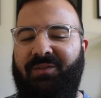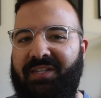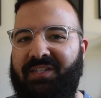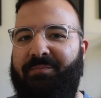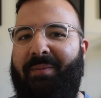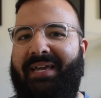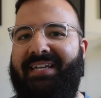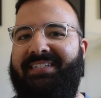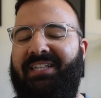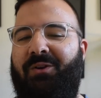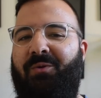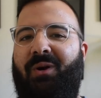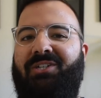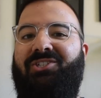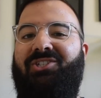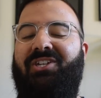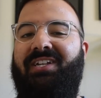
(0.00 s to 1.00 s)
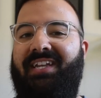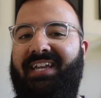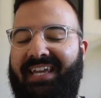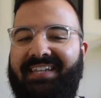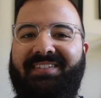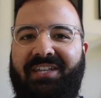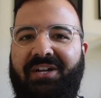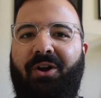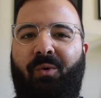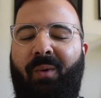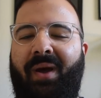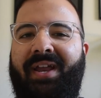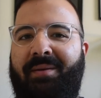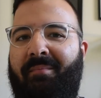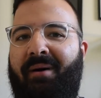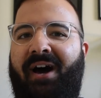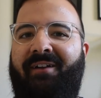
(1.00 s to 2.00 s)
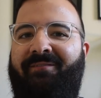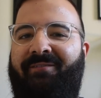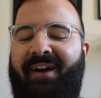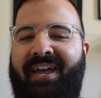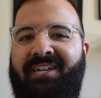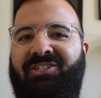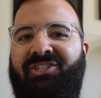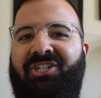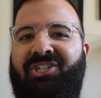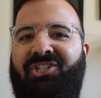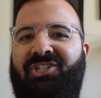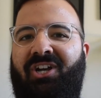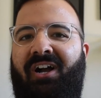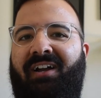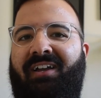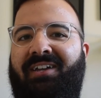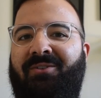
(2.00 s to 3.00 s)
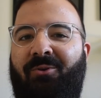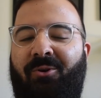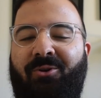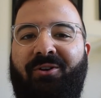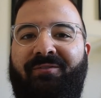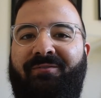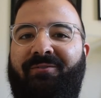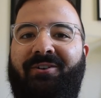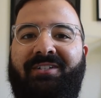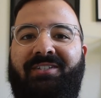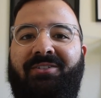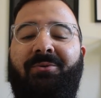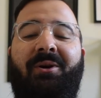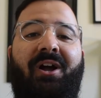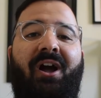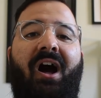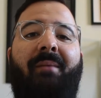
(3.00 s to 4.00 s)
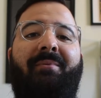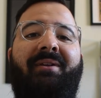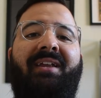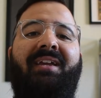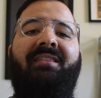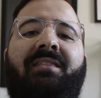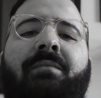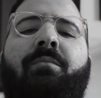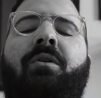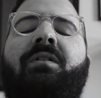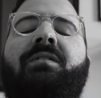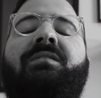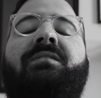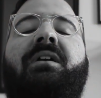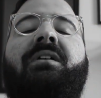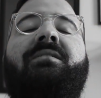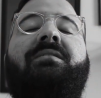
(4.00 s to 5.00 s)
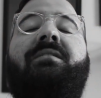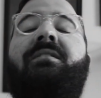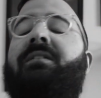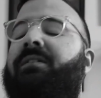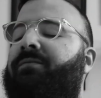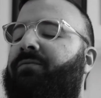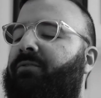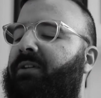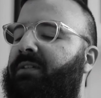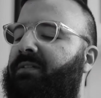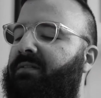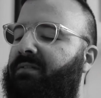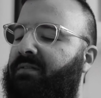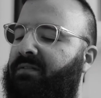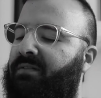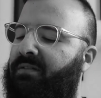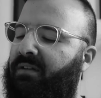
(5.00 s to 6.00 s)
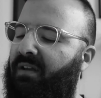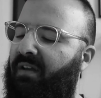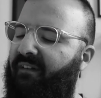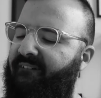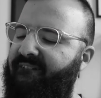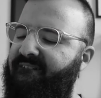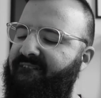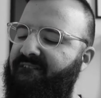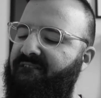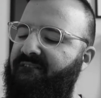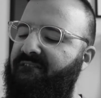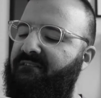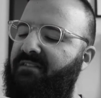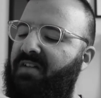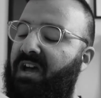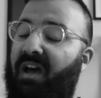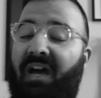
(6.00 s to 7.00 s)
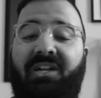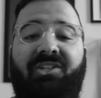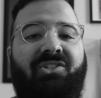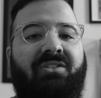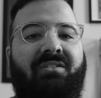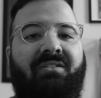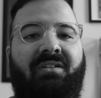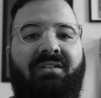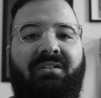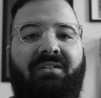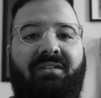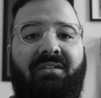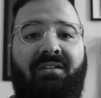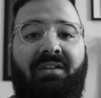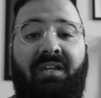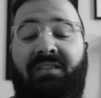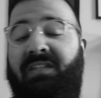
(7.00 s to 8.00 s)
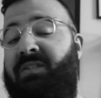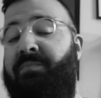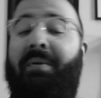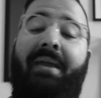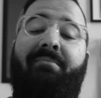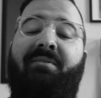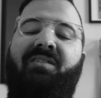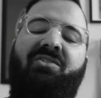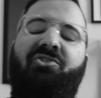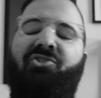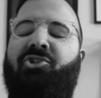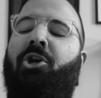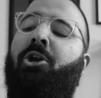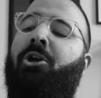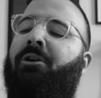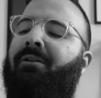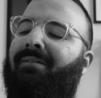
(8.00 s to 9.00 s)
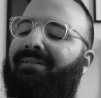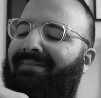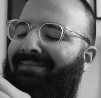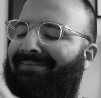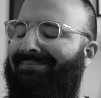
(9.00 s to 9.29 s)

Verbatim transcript: So this begs the question, is there a way to modify a G-Shock in order for it to accommodate the more sensitive wrists? I should get these babies insured.